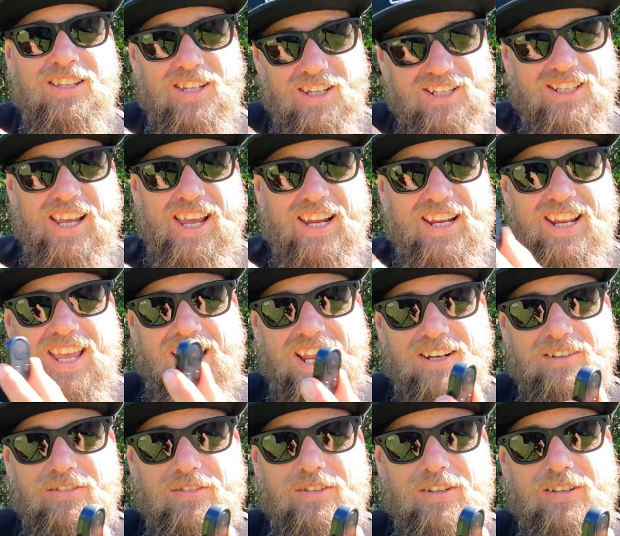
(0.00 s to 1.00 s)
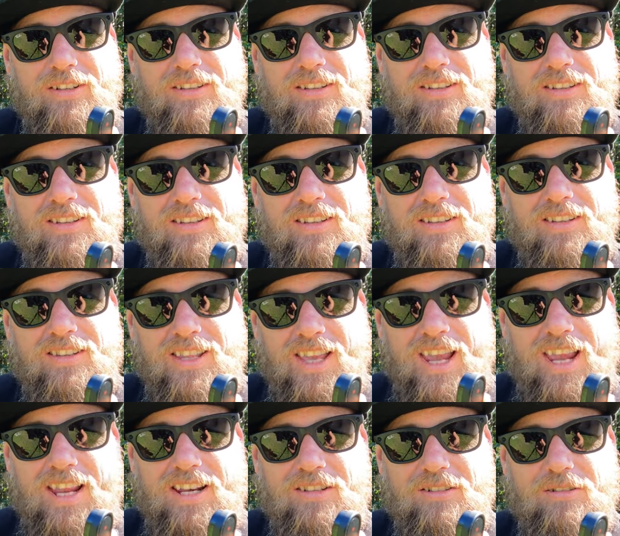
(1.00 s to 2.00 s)
You can take it out of the
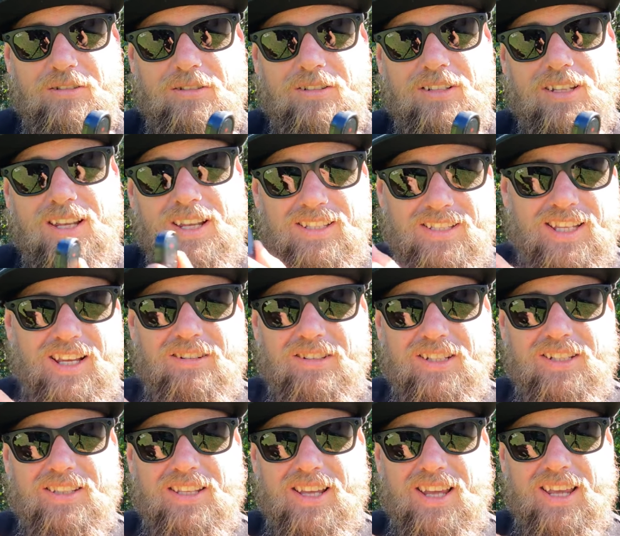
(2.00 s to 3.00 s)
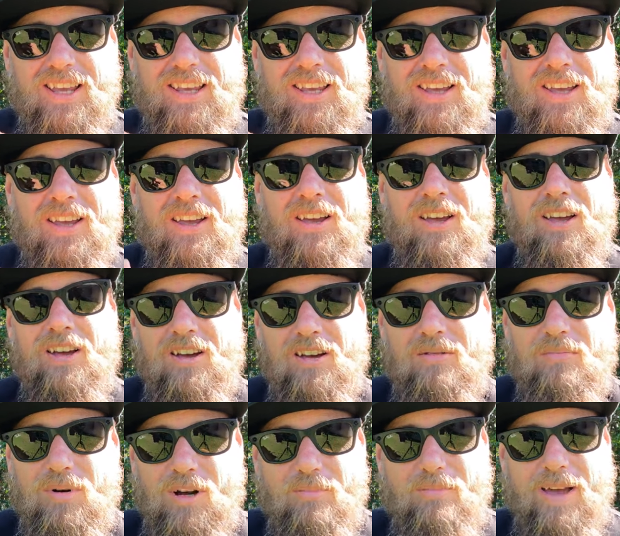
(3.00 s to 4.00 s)
handle. It's held in there
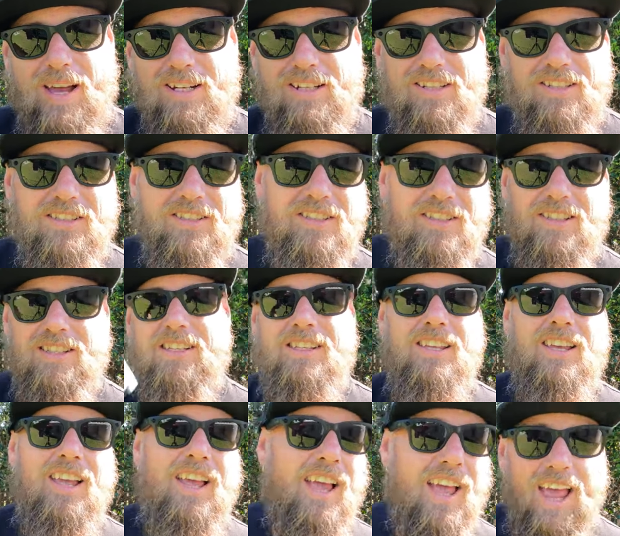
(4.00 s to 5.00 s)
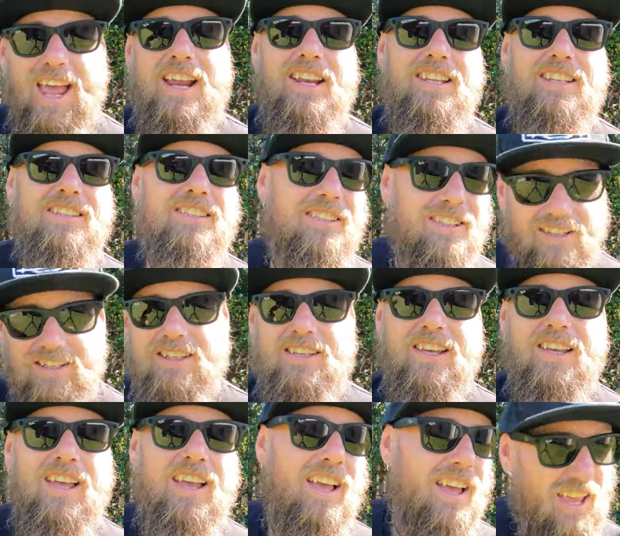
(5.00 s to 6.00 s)
by magnets, and it's
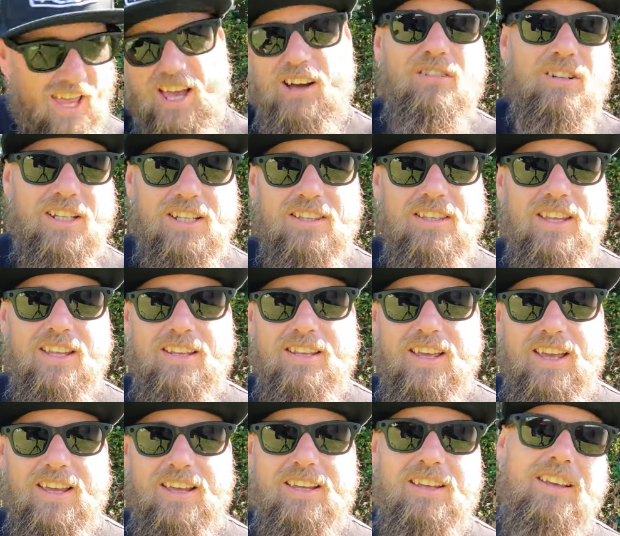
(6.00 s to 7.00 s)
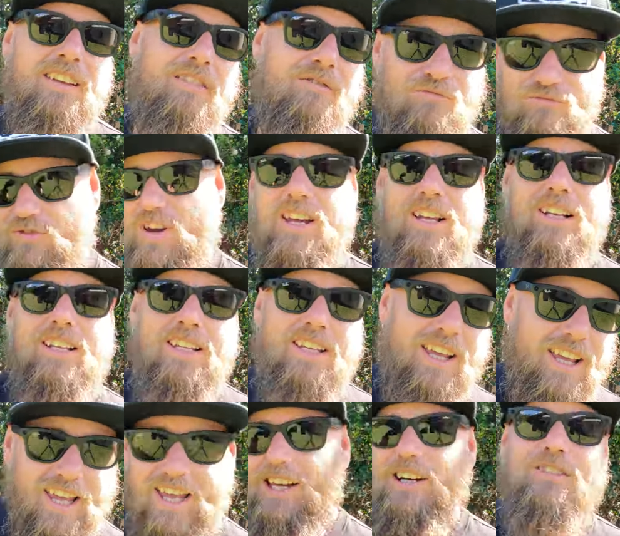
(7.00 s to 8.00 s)
held in there, really
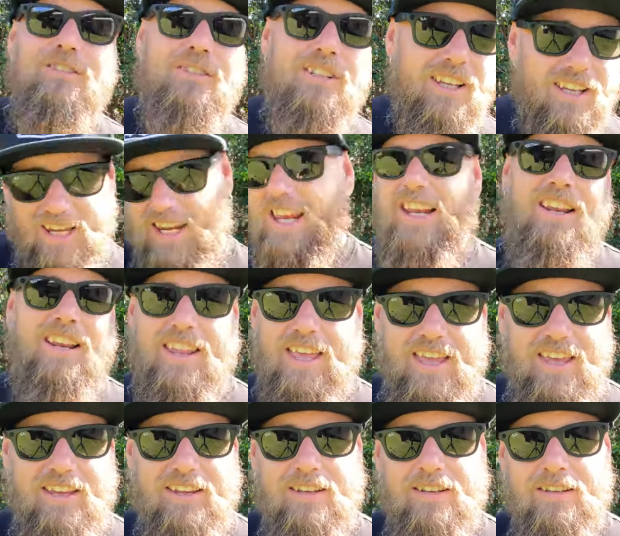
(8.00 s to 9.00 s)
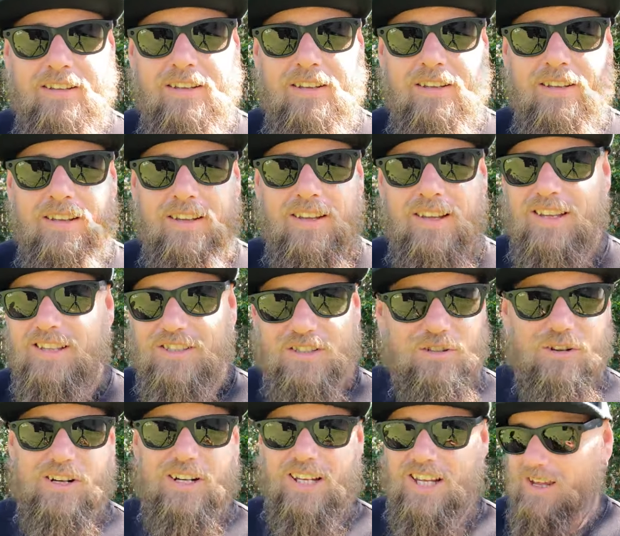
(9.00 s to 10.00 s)
held in there.
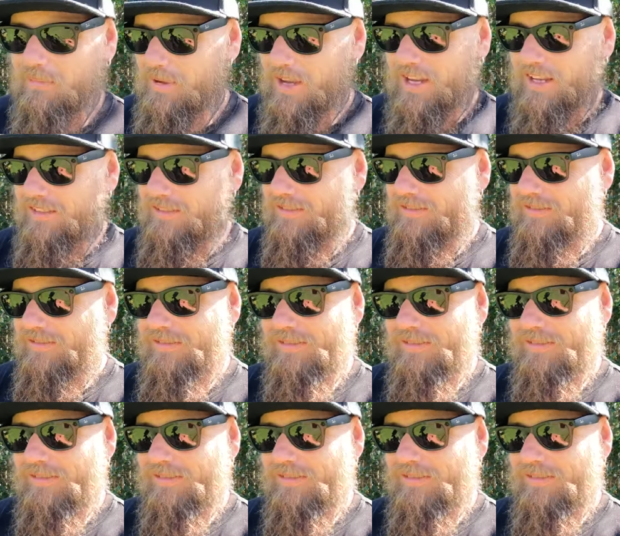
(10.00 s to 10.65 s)
It's not gonna come out.